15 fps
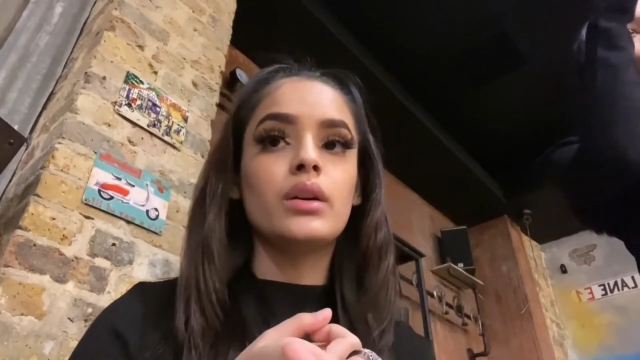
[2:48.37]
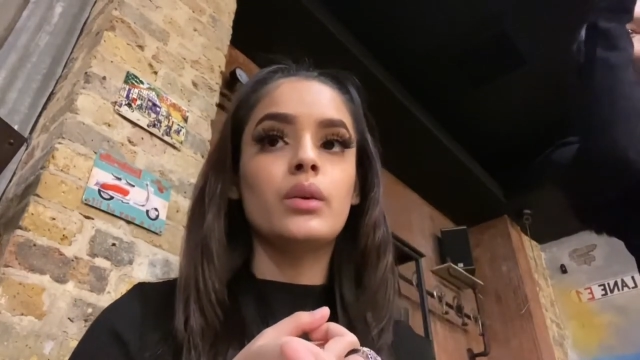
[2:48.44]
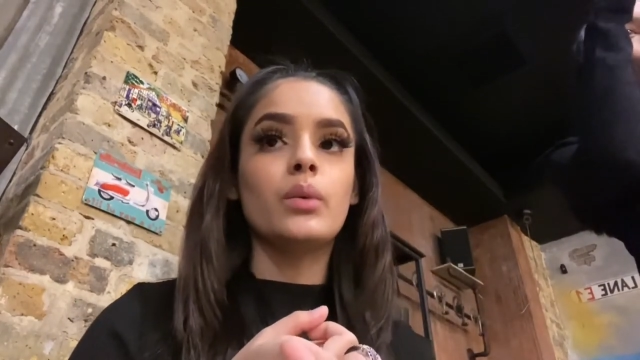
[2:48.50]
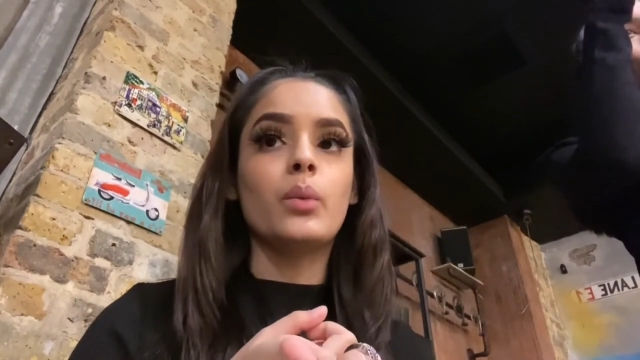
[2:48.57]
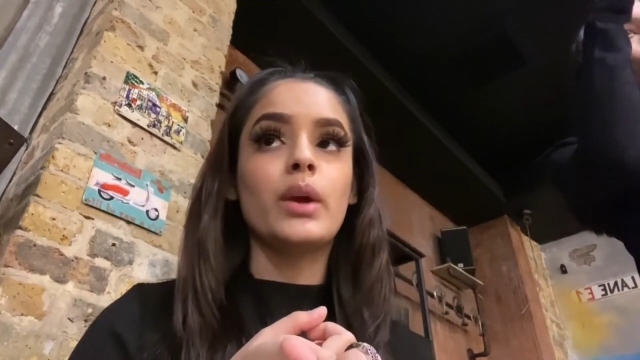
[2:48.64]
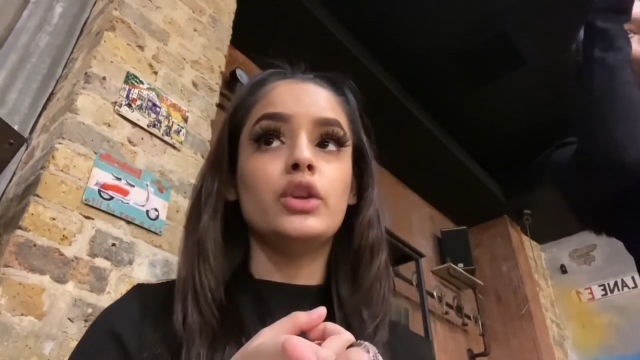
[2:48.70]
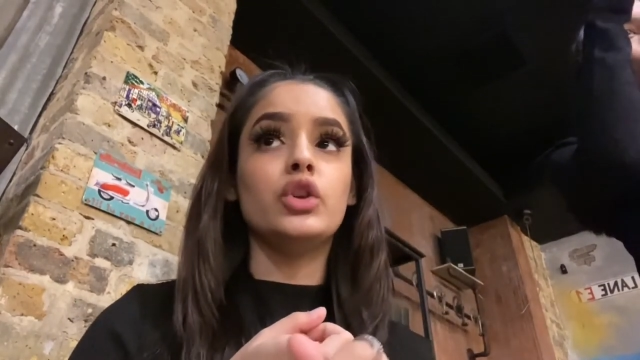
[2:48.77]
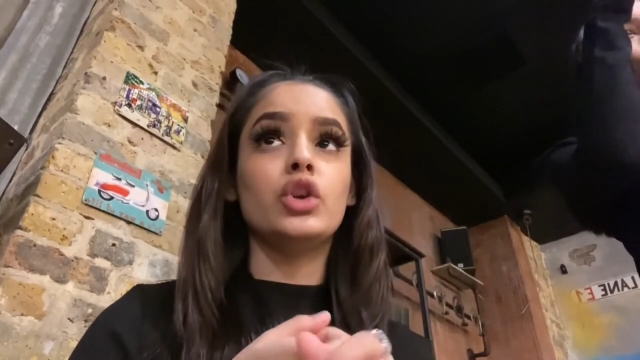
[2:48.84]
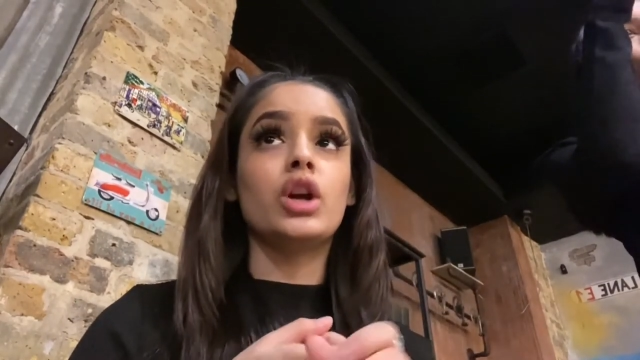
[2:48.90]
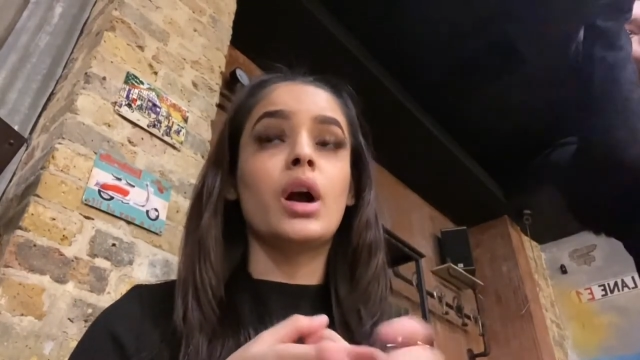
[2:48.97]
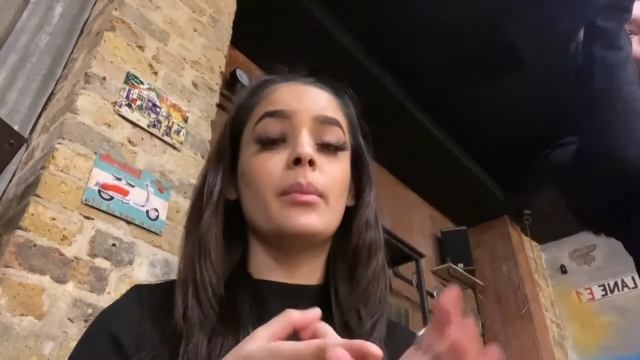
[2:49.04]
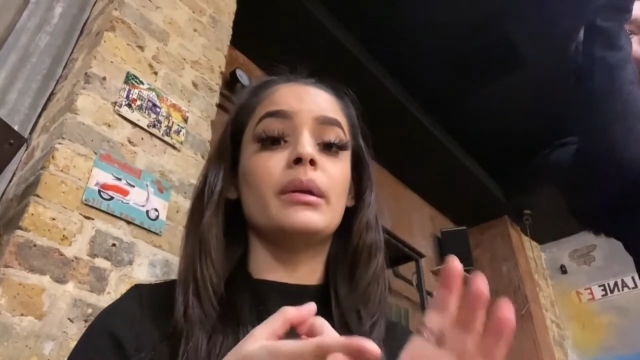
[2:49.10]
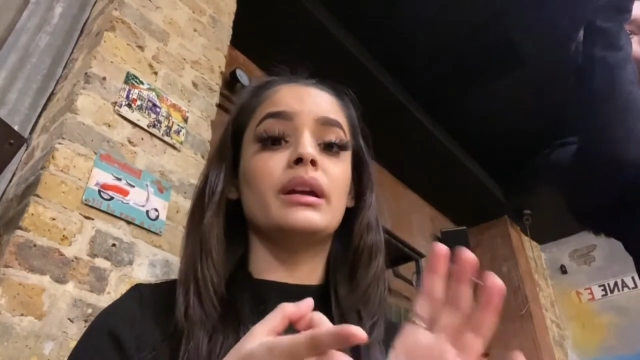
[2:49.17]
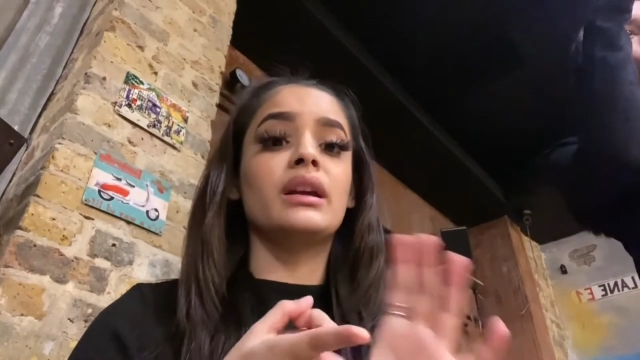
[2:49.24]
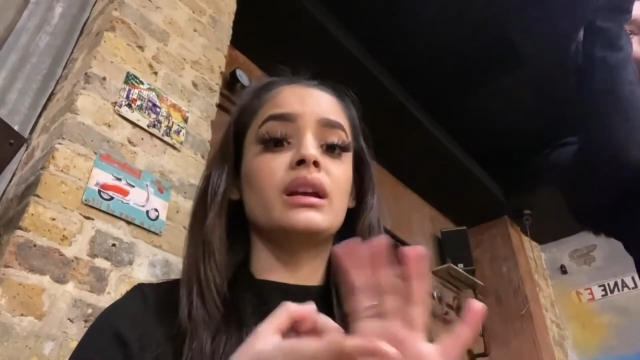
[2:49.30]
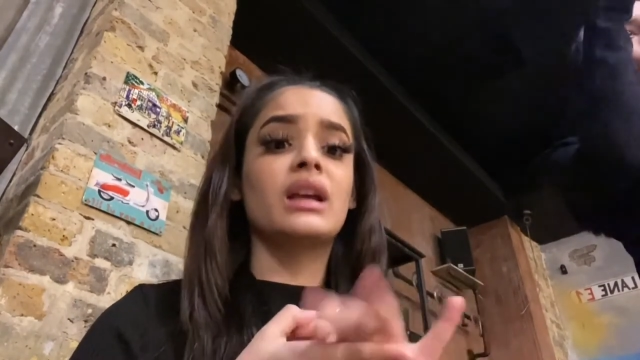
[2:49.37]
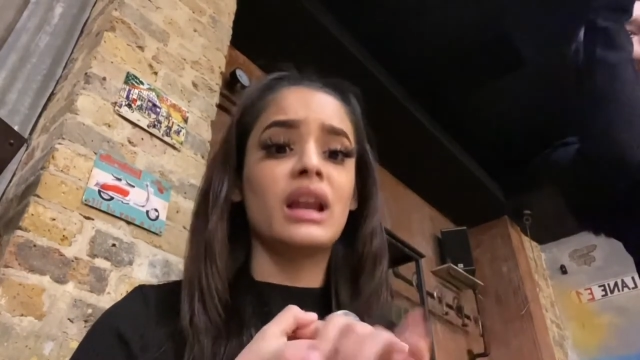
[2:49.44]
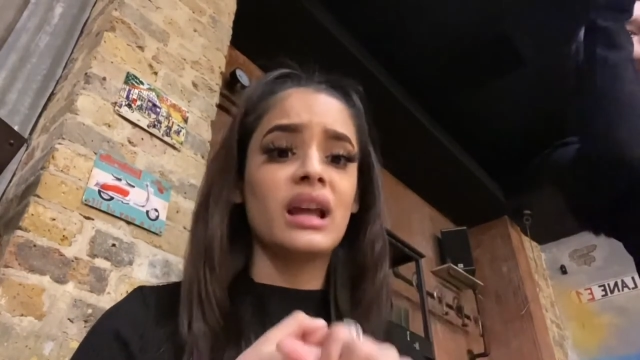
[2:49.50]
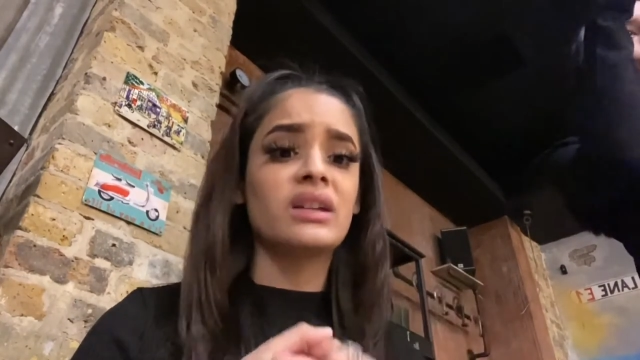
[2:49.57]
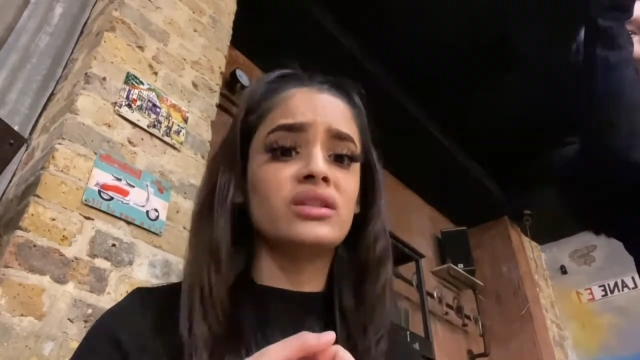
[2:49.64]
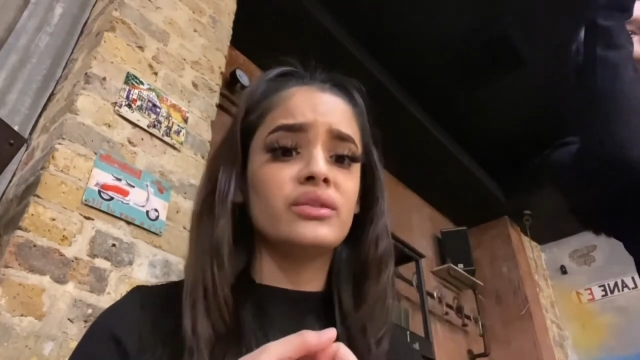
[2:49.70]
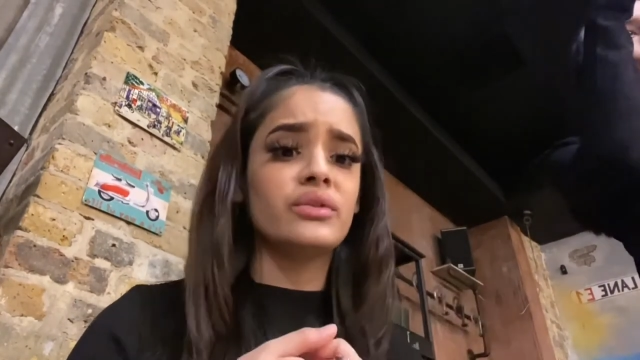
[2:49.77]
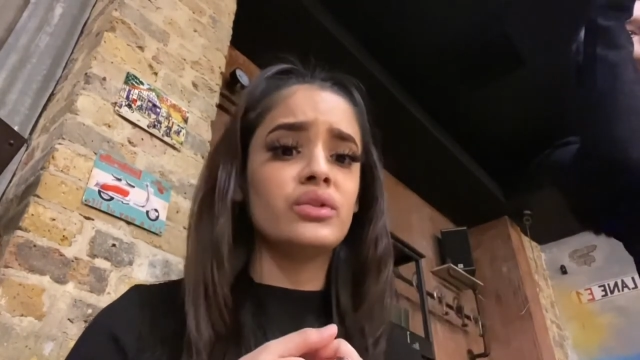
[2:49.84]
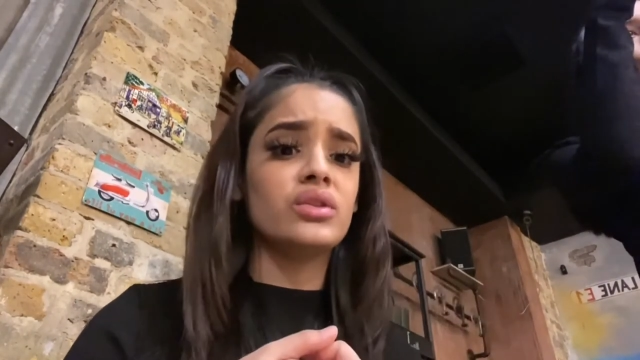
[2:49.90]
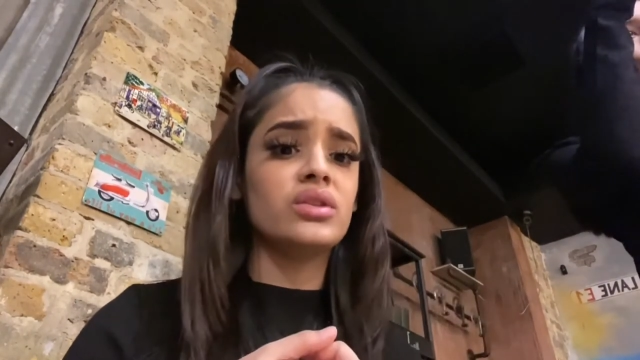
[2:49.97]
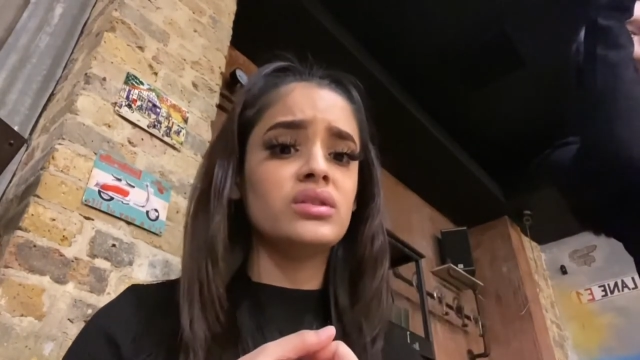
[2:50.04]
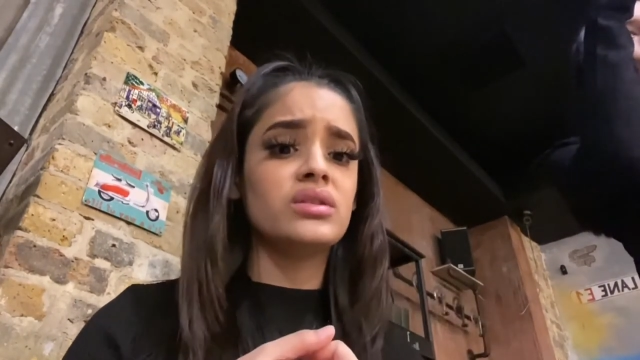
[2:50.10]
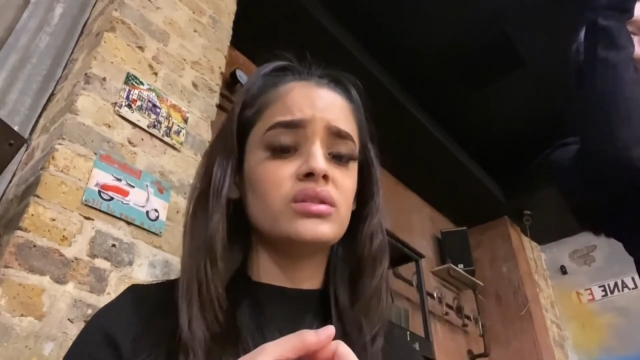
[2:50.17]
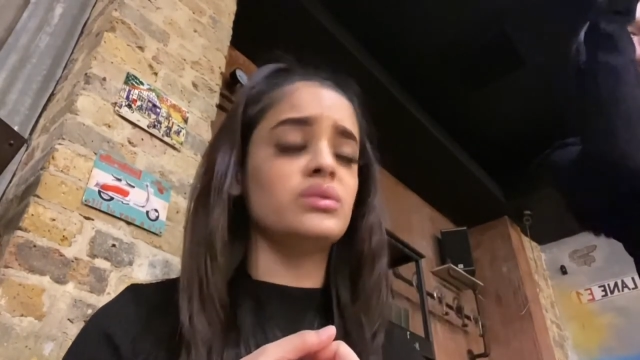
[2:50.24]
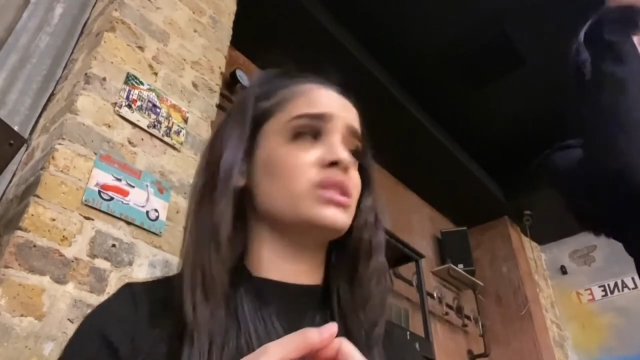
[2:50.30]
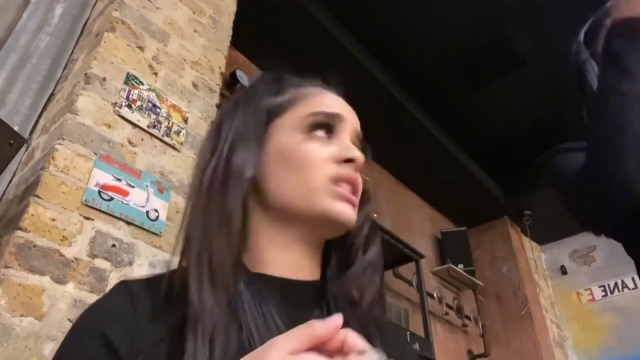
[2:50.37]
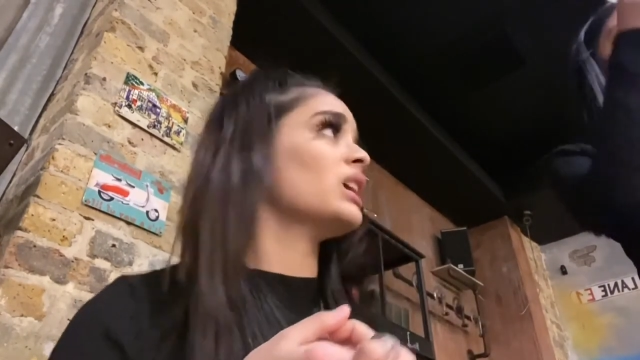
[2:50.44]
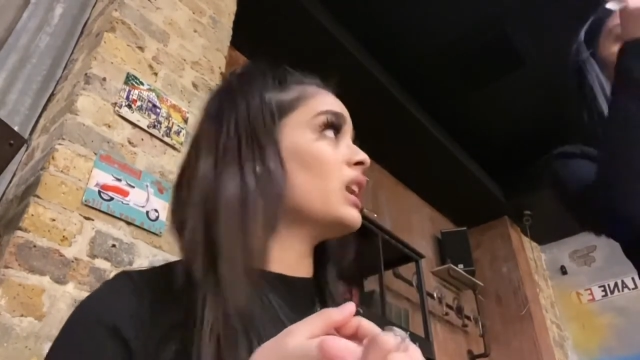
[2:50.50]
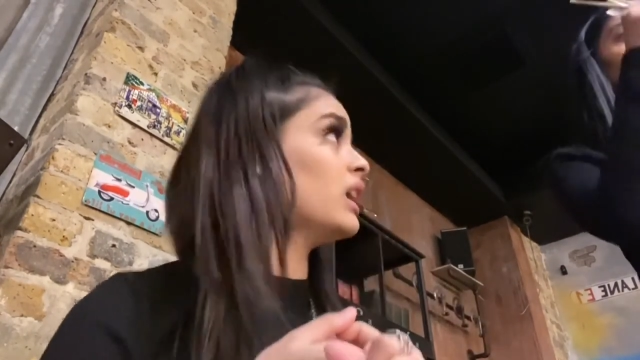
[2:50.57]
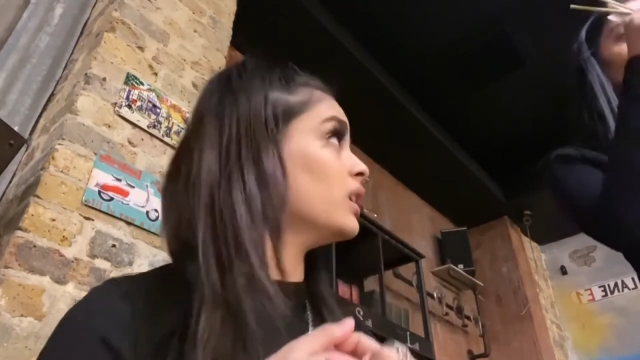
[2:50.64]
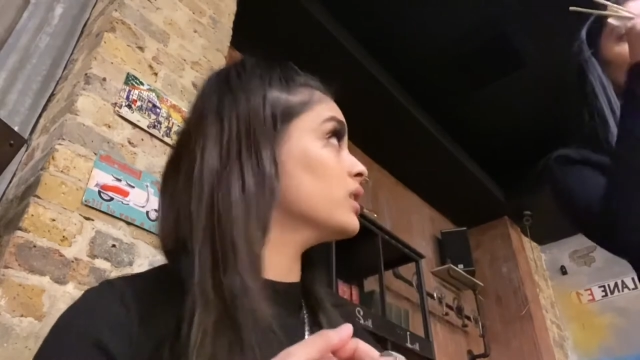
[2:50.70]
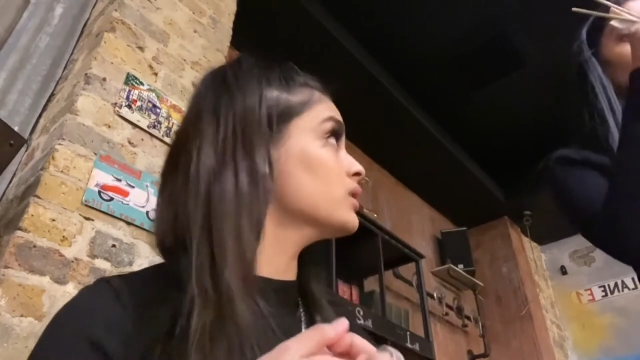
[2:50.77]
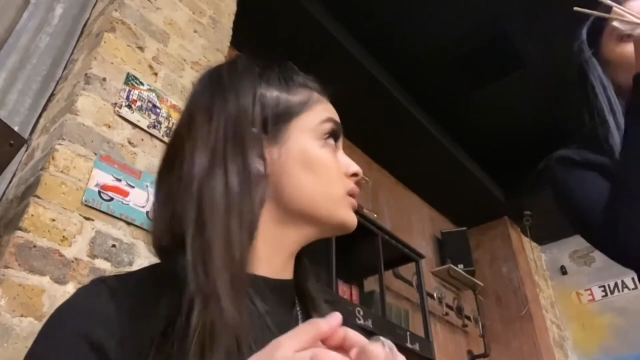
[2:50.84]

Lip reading: when you come and collect the food. Is it collect?